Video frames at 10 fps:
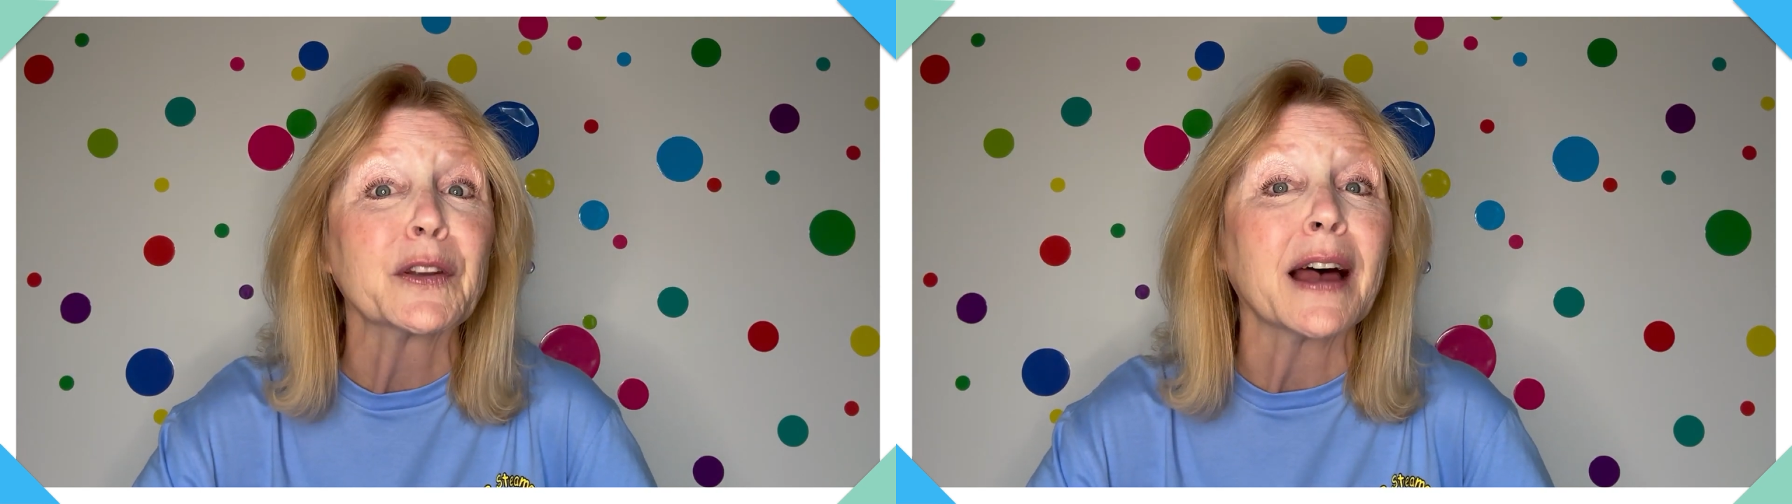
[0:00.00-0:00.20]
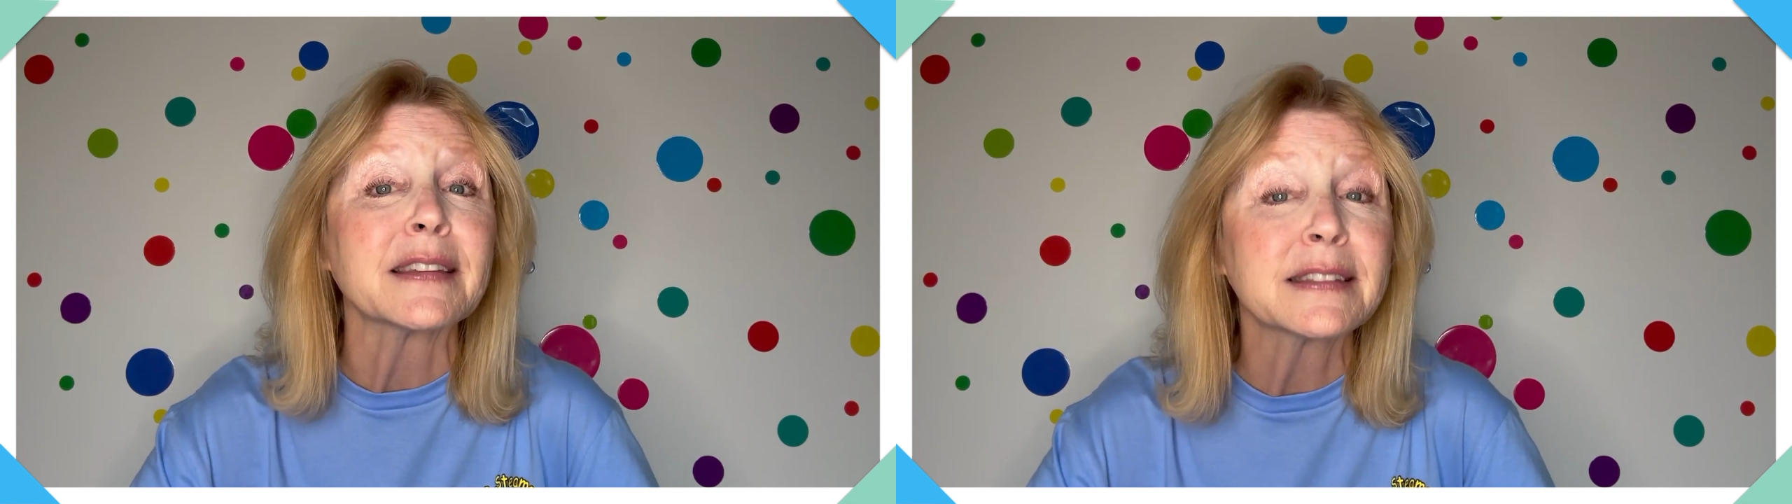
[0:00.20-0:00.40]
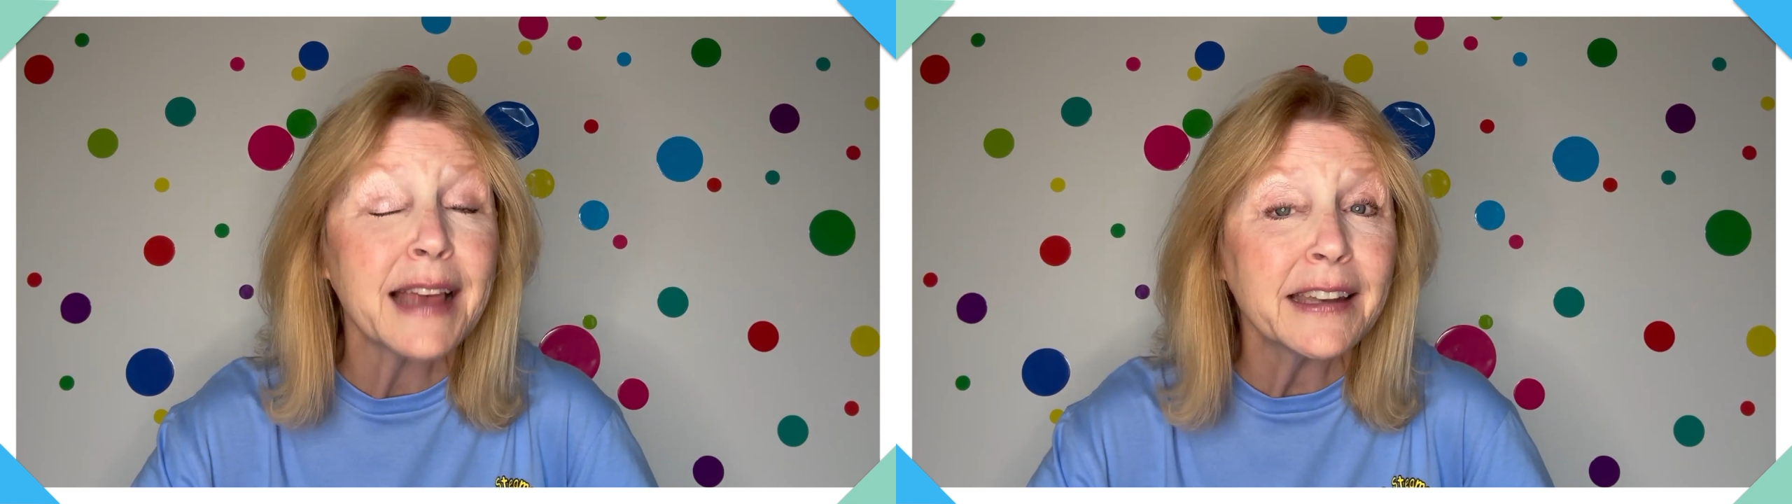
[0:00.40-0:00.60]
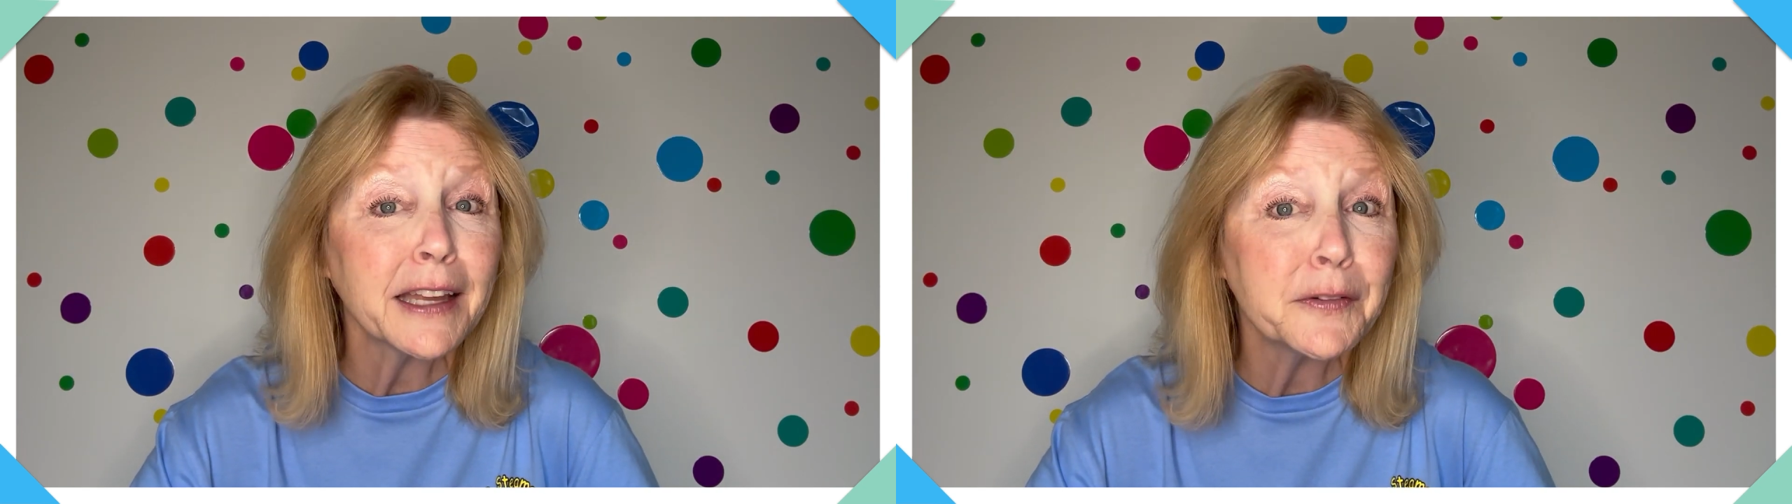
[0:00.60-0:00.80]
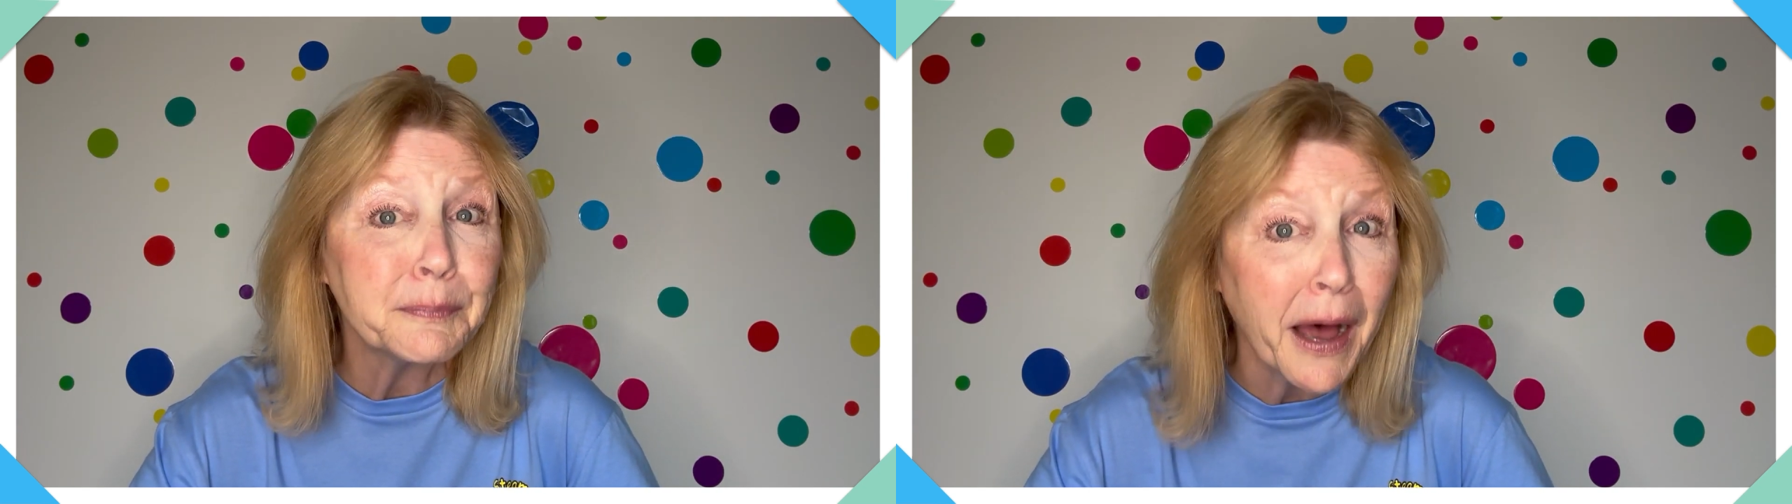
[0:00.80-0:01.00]
a set
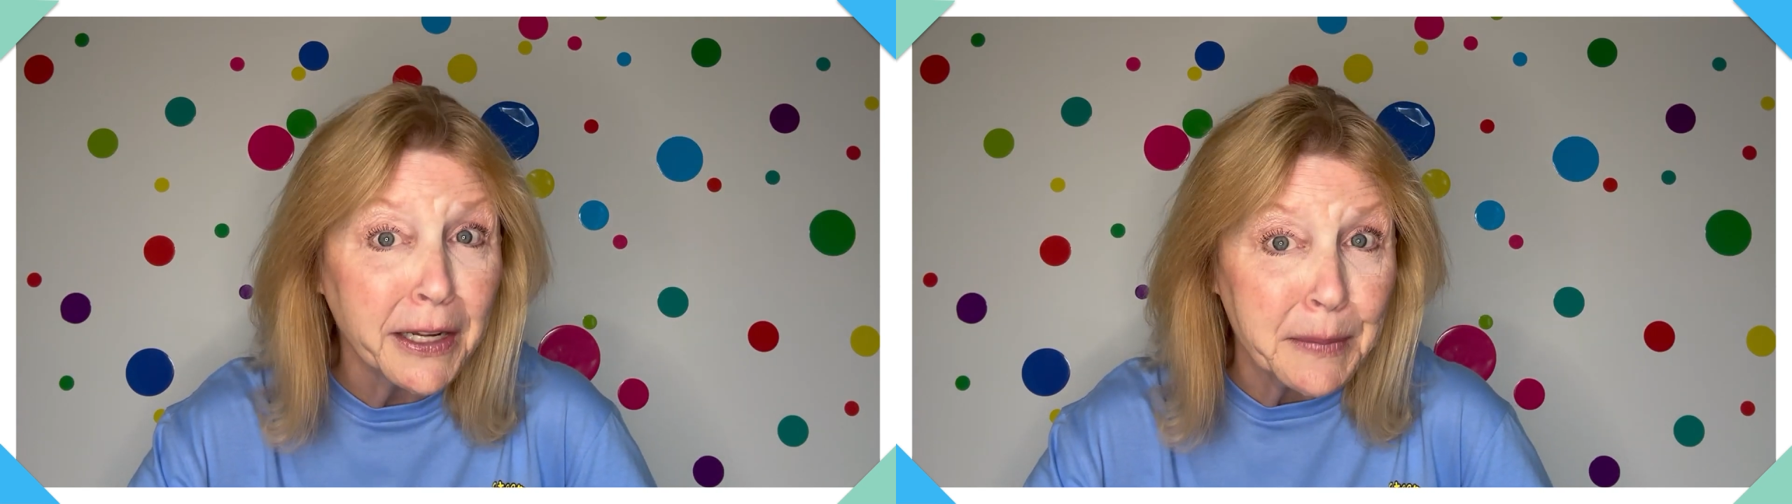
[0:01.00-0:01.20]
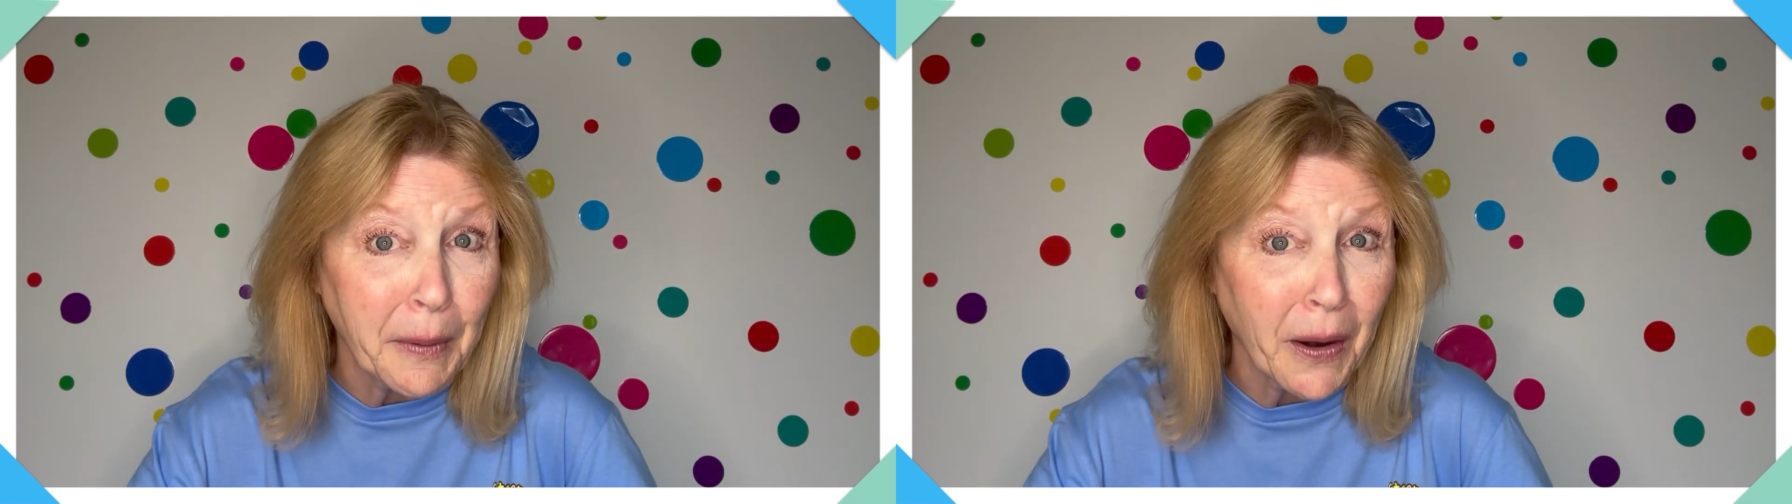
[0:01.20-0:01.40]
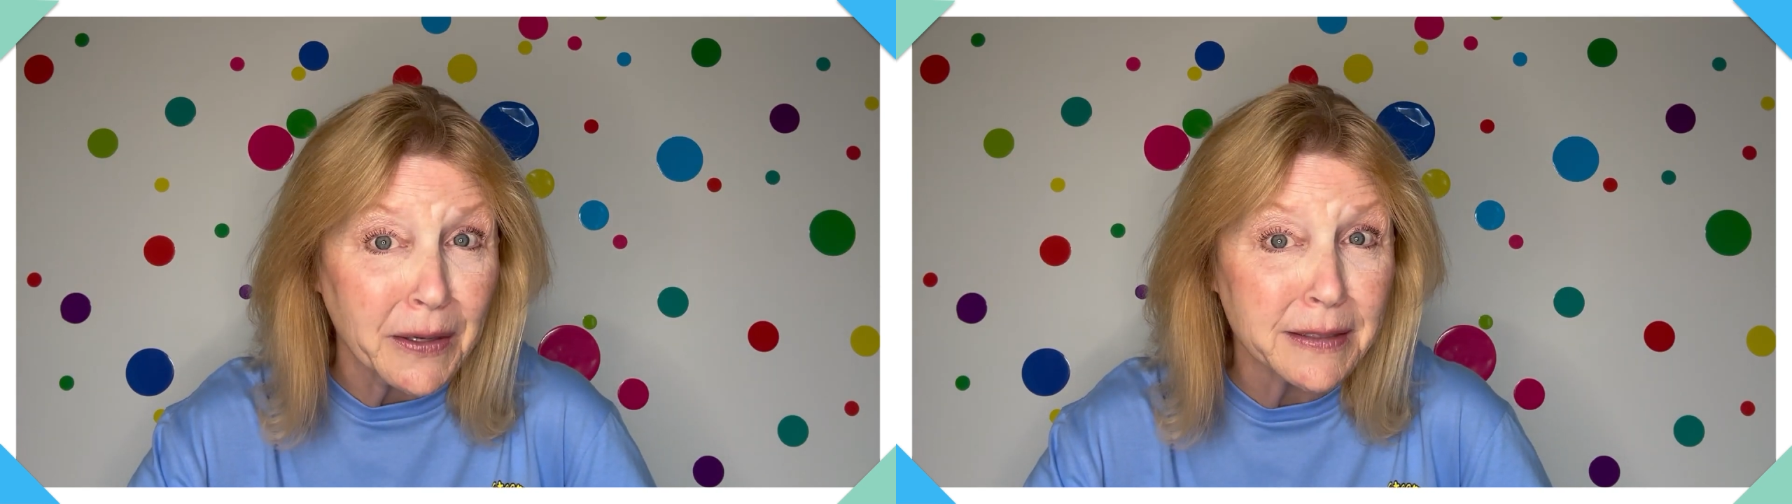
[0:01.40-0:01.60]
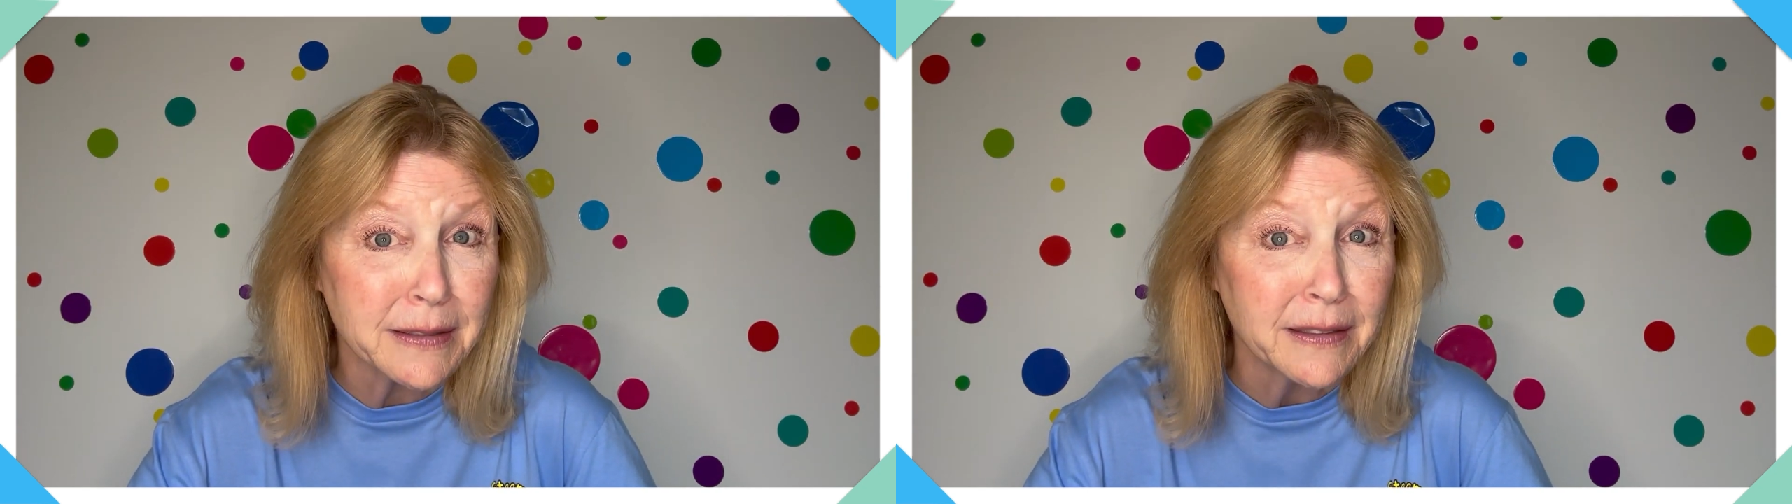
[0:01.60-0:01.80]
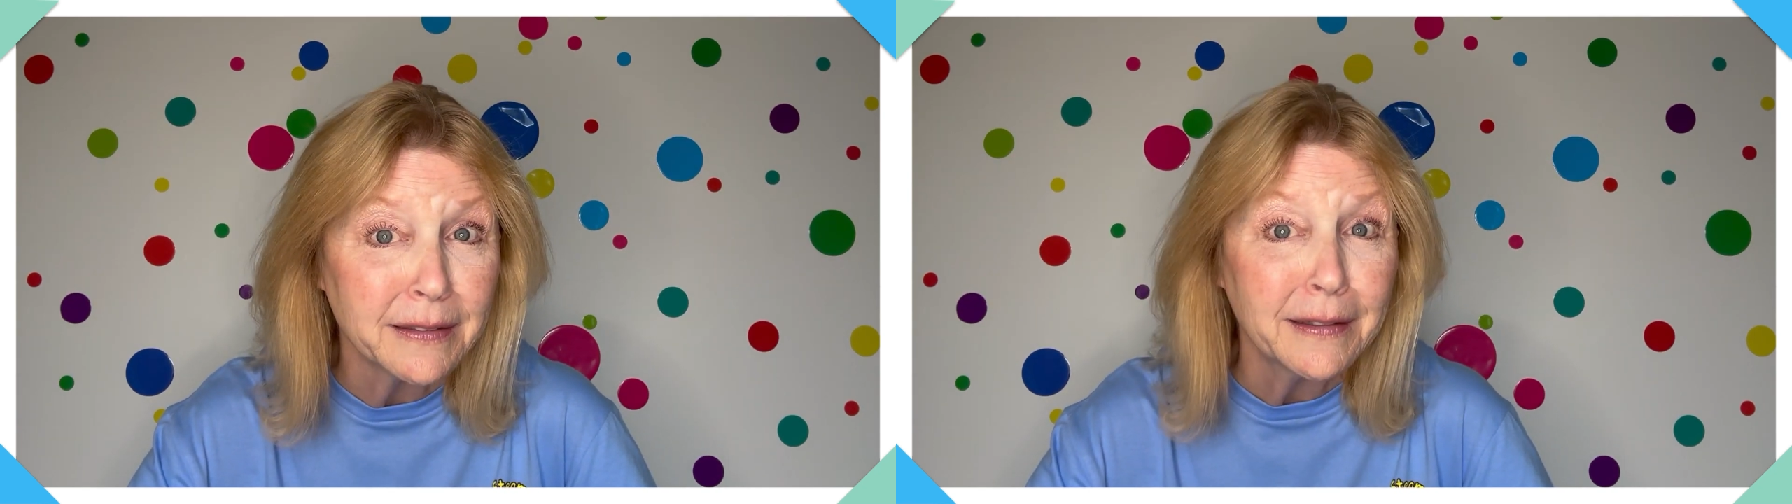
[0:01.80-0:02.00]
of body parts.